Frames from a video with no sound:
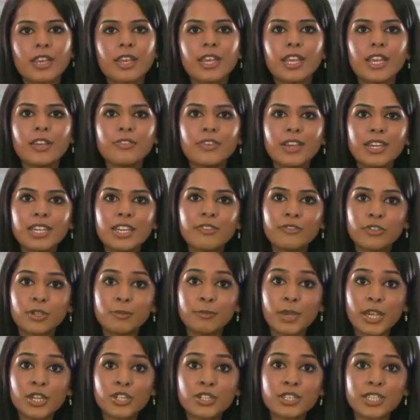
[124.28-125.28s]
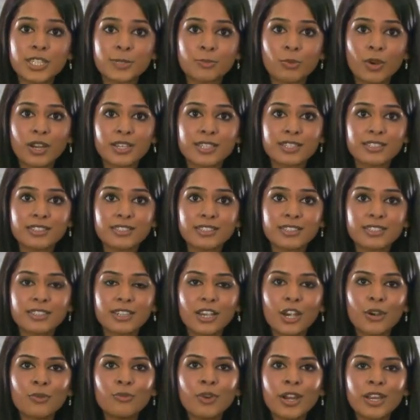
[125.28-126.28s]
If any inflammation is present,
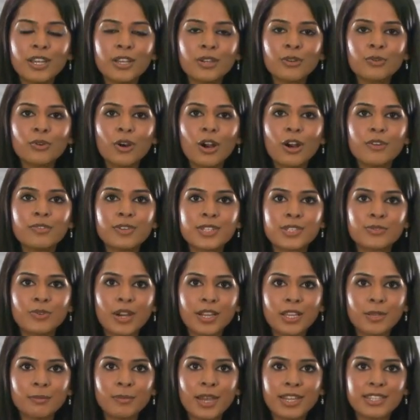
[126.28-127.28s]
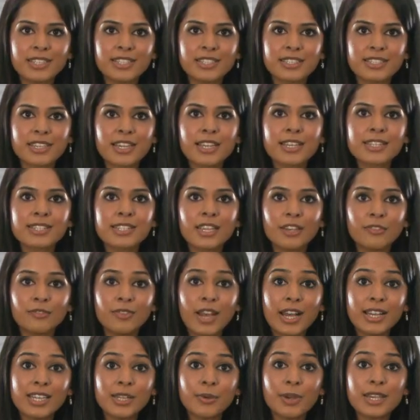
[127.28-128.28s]
a radiograph is recommended to
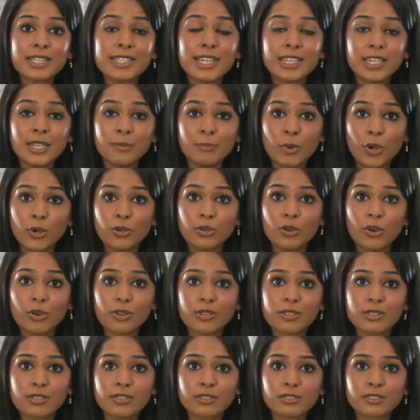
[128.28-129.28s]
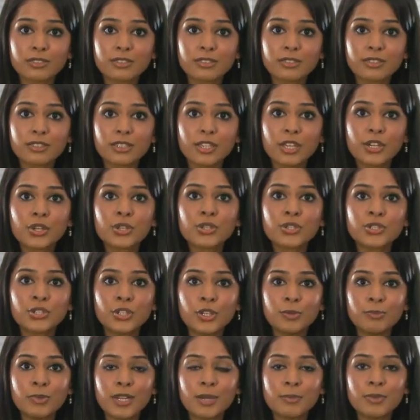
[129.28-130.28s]
evaluate any bone loss.
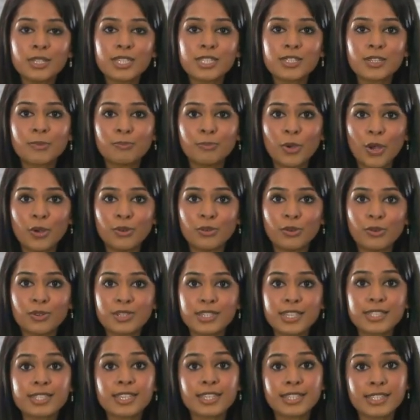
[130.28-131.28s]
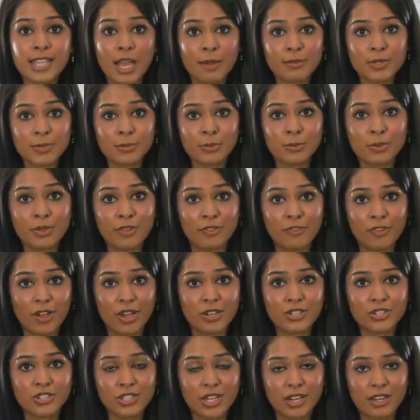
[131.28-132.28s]
2 mm of bone loss is acceptable in the
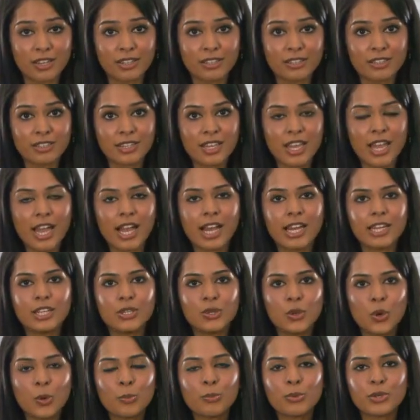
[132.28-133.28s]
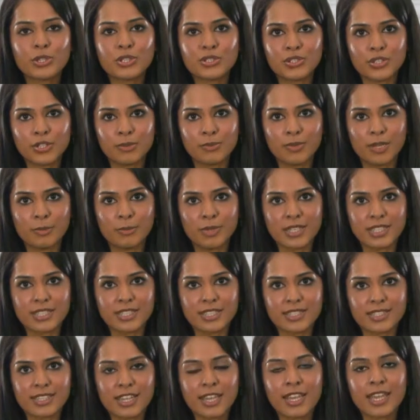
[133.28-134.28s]
first year, and 0.2
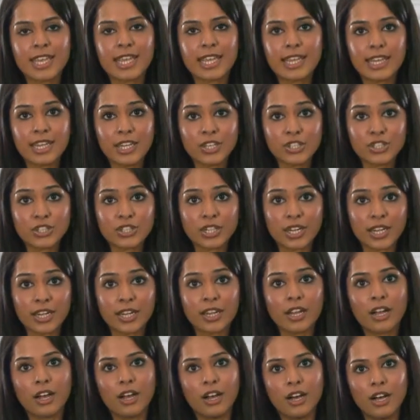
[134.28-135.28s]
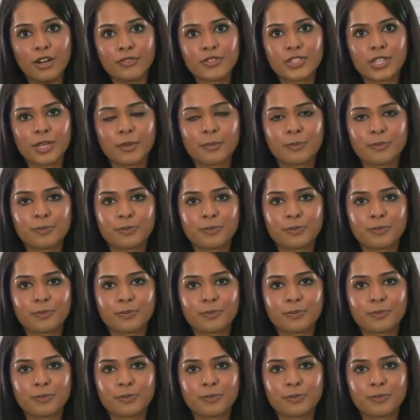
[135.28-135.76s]
mm each year after.